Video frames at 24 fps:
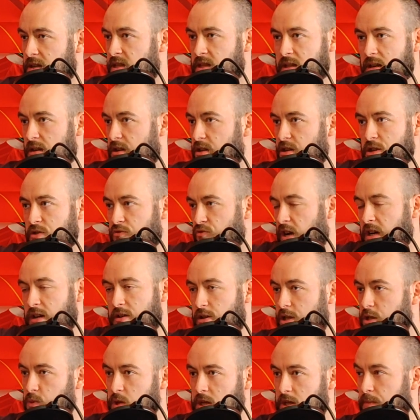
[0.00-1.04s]
there's still all these
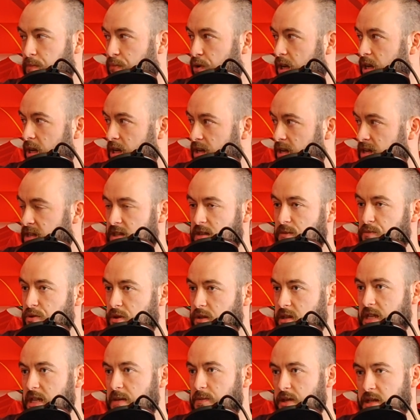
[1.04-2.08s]
records we can break, and this Liverpool
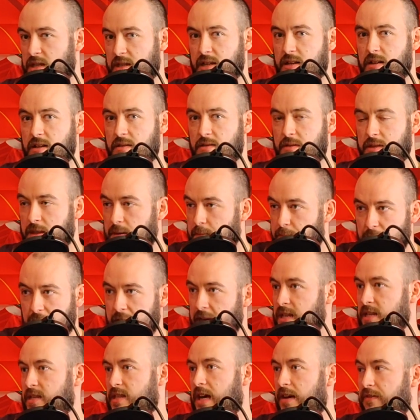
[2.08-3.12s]
team is still the
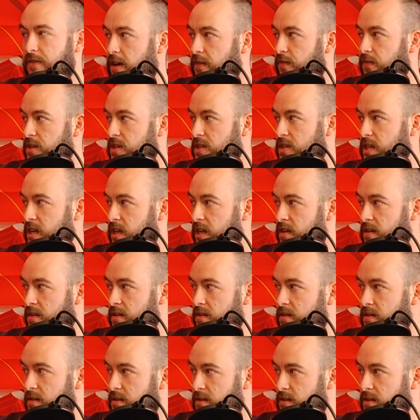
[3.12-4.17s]
best I've ever seen
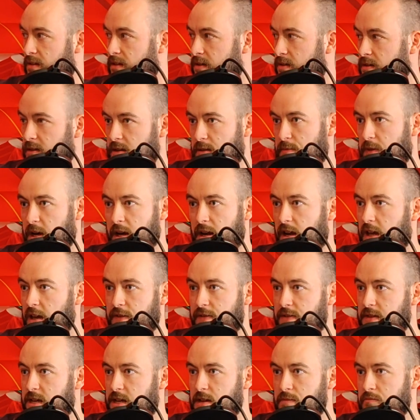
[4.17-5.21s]
in my
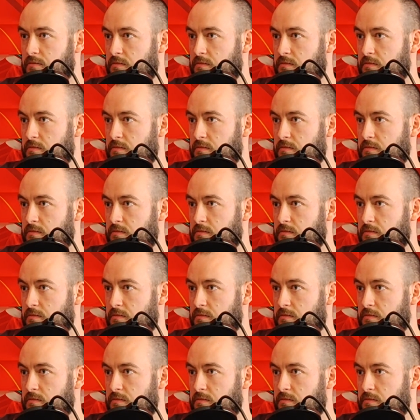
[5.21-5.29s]
lifetime.